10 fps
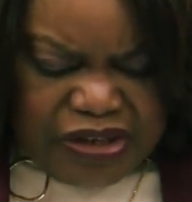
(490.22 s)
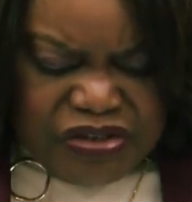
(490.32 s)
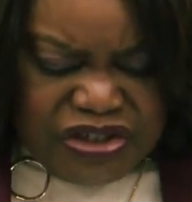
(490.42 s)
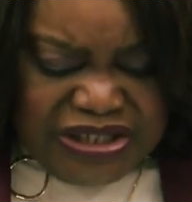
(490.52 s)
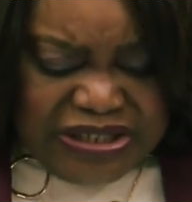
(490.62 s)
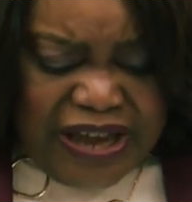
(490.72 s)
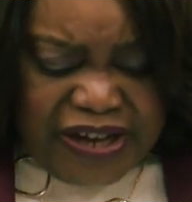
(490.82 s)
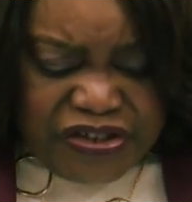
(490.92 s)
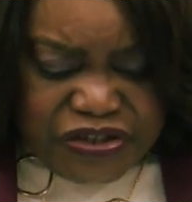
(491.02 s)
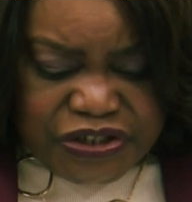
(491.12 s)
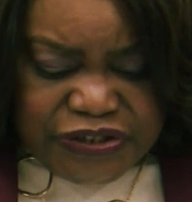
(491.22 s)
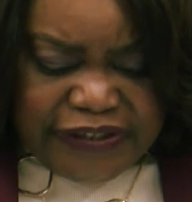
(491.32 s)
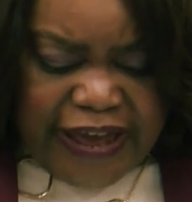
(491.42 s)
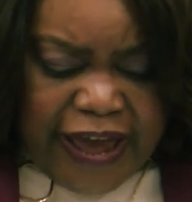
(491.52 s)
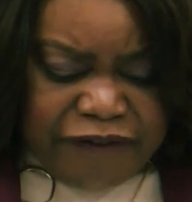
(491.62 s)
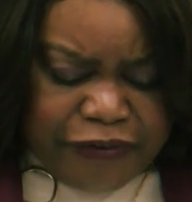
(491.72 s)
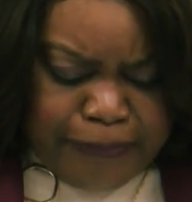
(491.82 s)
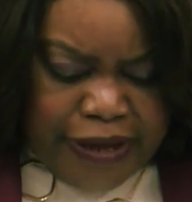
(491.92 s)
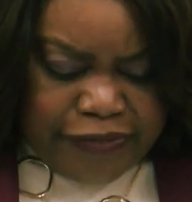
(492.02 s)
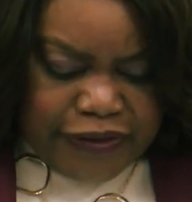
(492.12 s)
Just last year, in the
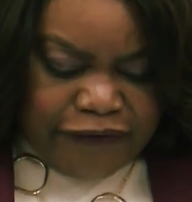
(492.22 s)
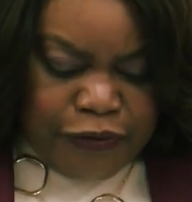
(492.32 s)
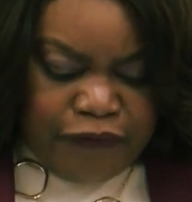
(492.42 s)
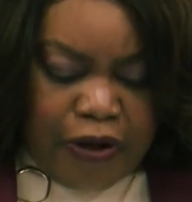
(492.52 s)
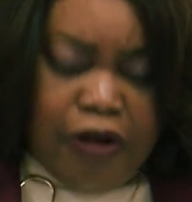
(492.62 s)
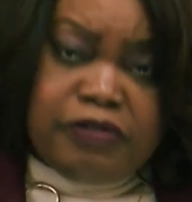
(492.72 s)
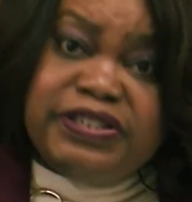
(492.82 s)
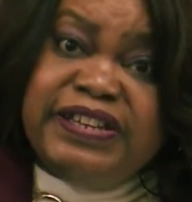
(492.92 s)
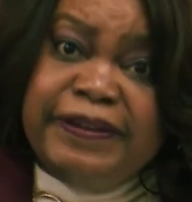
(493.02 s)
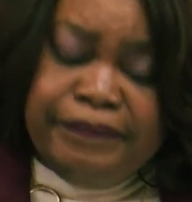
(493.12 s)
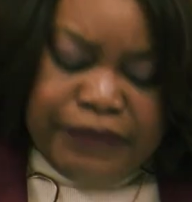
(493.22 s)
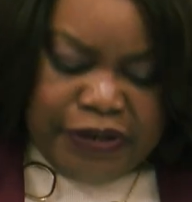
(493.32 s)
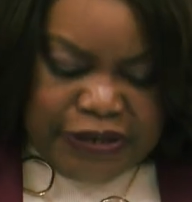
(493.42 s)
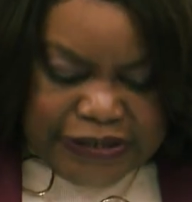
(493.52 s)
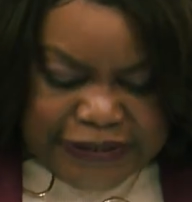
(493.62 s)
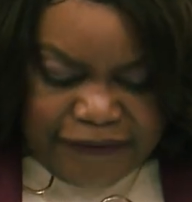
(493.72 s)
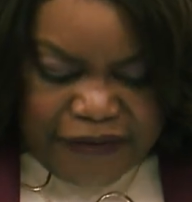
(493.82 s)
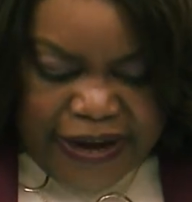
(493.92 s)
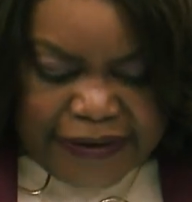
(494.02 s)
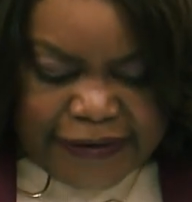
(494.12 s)
aftermath of Uvalde,
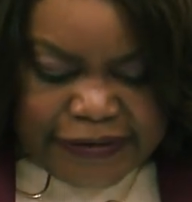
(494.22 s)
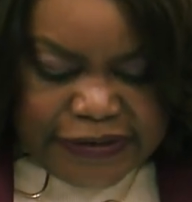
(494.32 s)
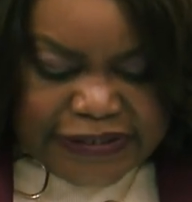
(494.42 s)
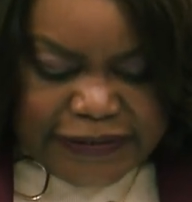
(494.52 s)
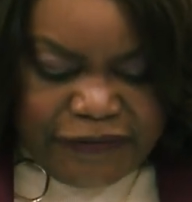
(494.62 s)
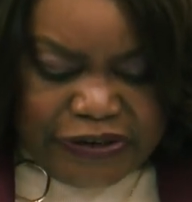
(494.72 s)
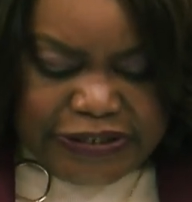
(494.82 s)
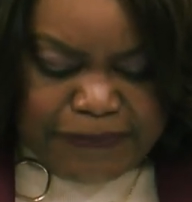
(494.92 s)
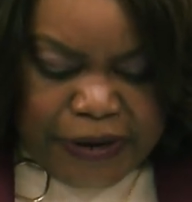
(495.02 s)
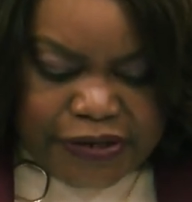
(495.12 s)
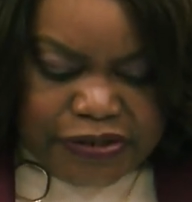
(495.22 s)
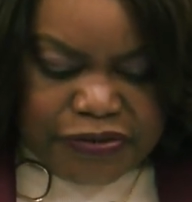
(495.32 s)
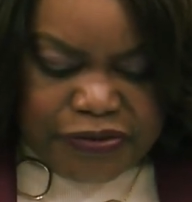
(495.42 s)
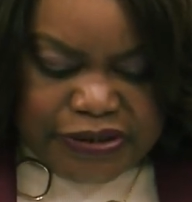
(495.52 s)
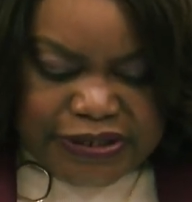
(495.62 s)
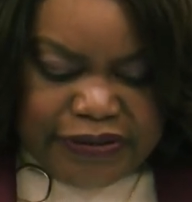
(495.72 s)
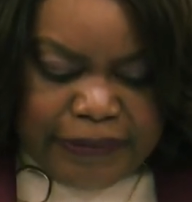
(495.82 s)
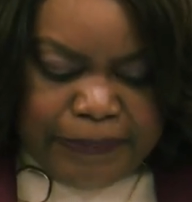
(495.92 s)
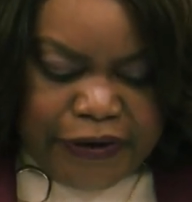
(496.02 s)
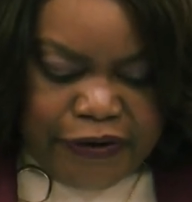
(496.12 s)
Savannah Hispanic students and their
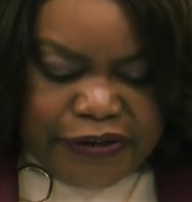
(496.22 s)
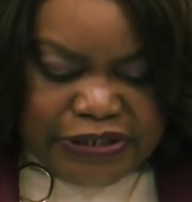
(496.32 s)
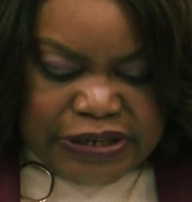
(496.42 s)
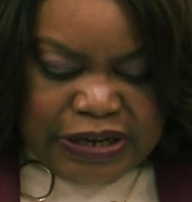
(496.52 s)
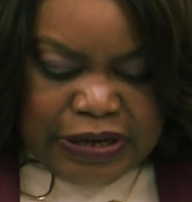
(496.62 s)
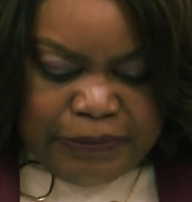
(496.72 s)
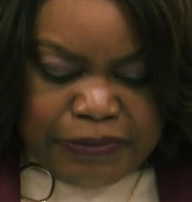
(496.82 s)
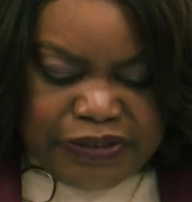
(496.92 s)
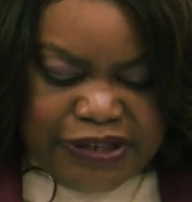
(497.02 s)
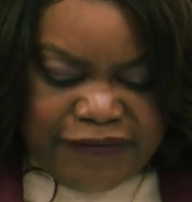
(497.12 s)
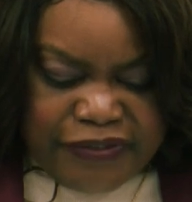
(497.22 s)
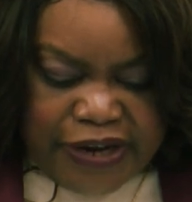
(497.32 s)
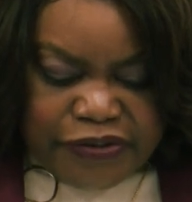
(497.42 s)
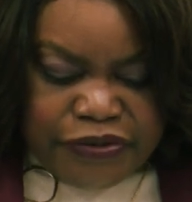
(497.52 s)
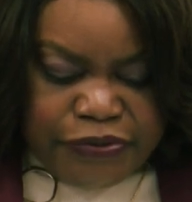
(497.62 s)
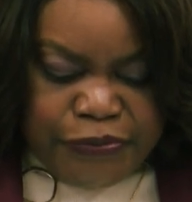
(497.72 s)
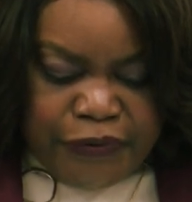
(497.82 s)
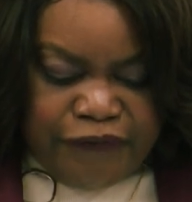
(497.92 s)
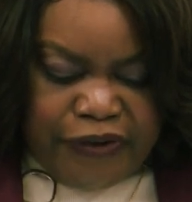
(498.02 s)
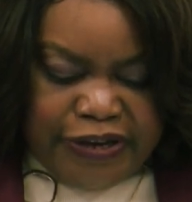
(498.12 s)
parents believed they too
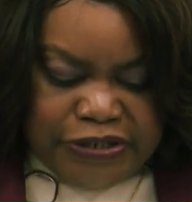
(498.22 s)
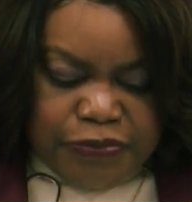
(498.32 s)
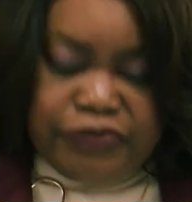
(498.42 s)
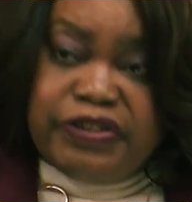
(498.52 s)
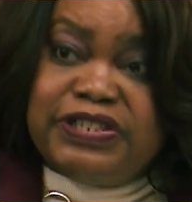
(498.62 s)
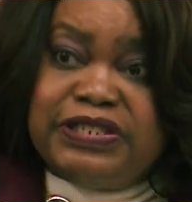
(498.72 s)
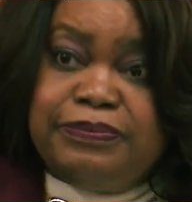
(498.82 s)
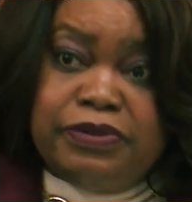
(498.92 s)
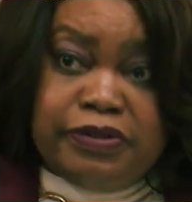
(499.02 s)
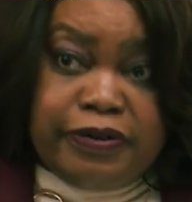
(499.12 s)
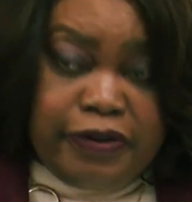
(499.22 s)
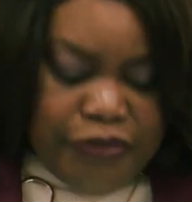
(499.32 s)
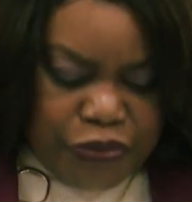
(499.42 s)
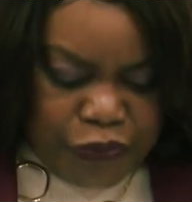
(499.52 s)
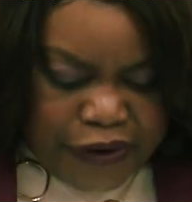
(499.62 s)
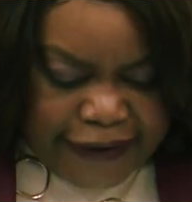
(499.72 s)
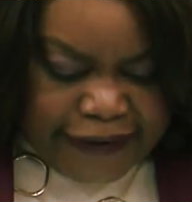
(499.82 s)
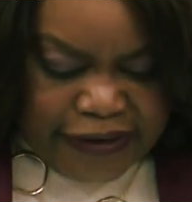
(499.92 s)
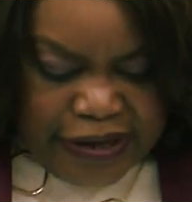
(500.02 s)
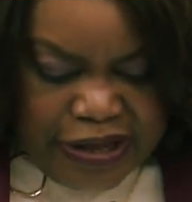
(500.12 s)
were faced with a similar threat.
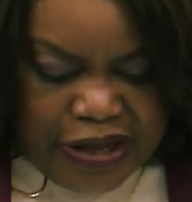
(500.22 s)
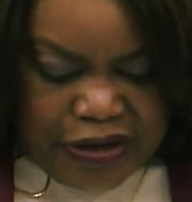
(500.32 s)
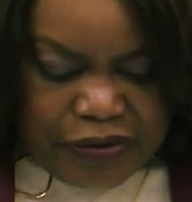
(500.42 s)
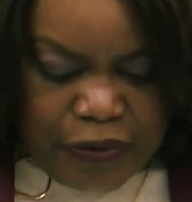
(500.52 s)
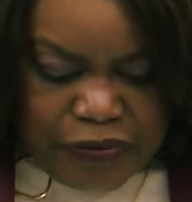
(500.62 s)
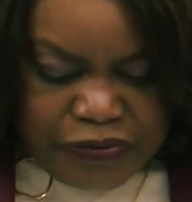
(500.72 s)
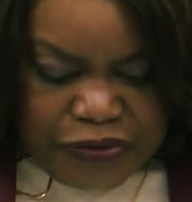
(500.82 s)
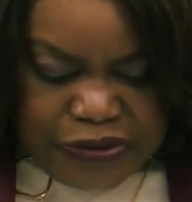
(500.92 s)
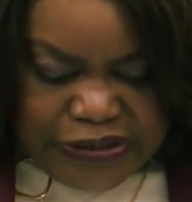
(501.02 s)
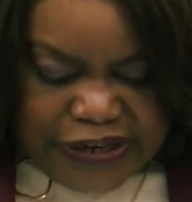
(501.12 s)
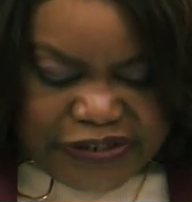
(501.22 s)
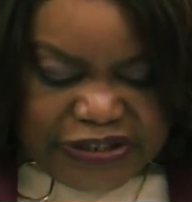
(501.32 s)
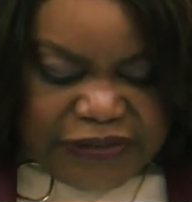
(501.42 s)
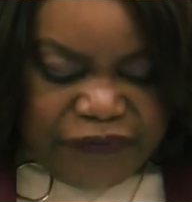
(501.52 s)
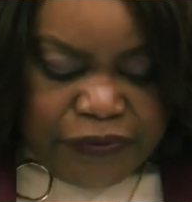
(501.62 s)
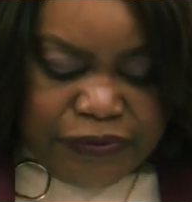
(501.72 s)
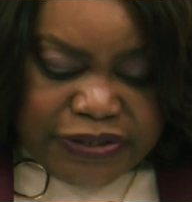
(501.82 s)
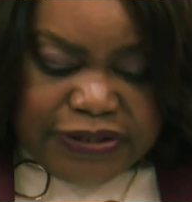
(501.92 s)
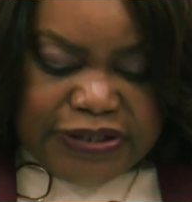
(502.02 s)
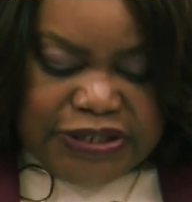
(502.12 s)
Local news stations flew
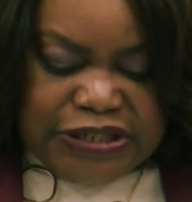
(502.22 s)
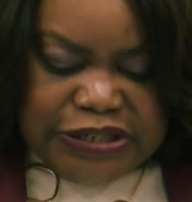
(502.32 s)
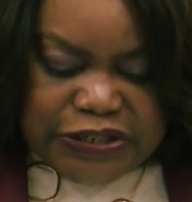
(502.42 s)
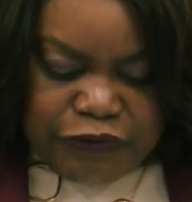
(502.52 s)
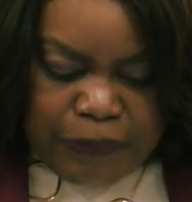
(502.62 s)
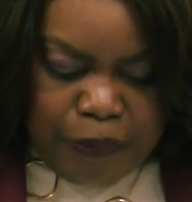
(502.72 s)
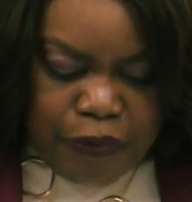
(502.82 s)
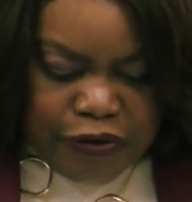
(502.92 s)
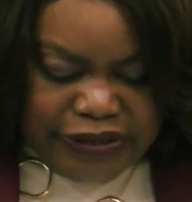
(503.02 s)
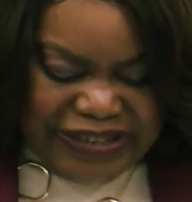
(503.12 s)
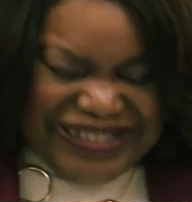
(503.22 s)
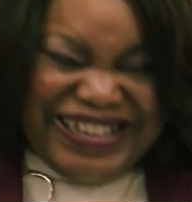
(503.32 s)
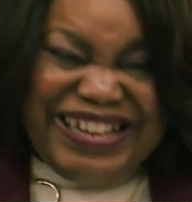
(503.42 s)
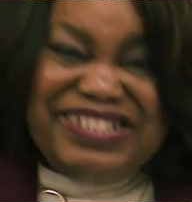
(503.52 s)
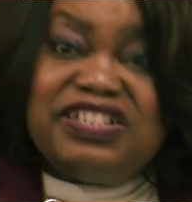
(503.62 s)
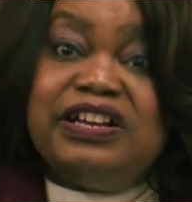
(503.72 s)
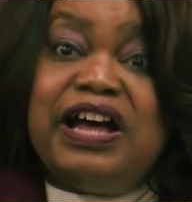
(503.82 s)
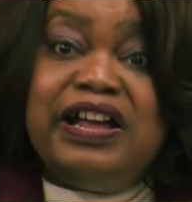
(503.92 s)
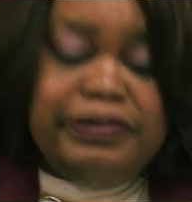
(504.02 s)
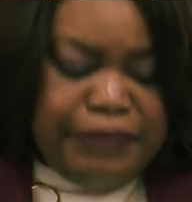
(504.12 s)
to the scene to report on an alleged
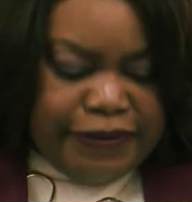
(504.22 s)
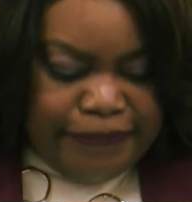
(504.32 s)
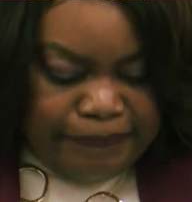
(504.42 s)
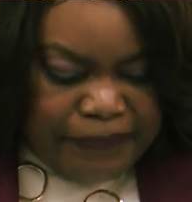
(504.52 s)
gunman.